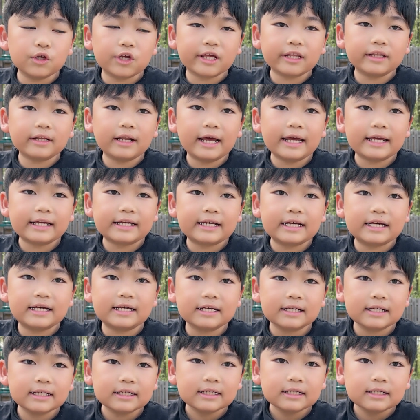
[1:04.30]
can
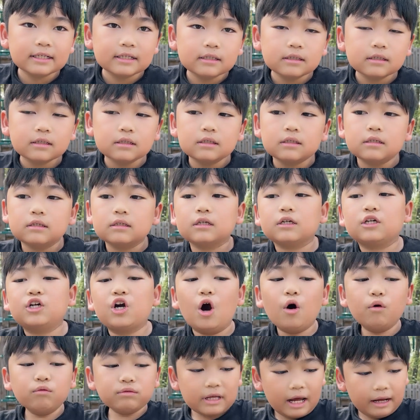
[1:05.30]

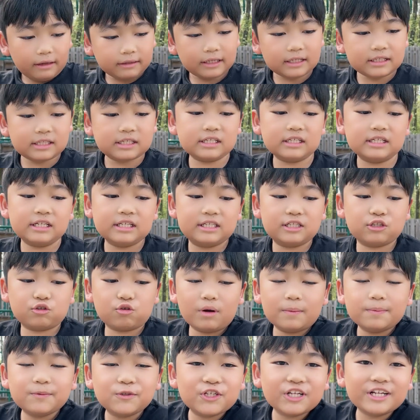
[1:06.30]
go down into the
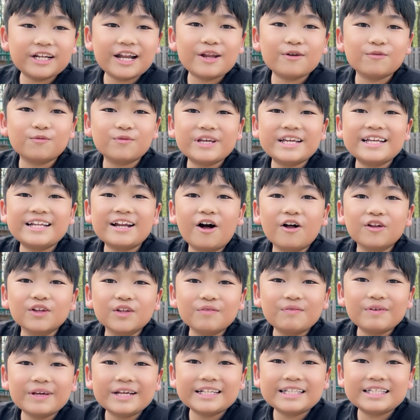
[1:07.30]
description and read all
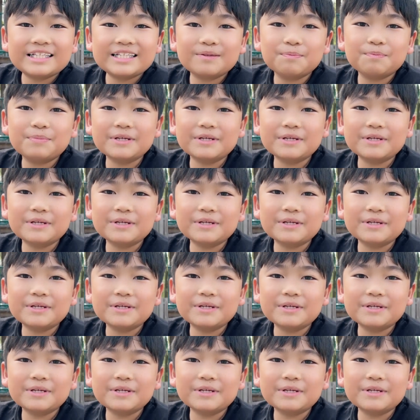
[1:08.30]
of it,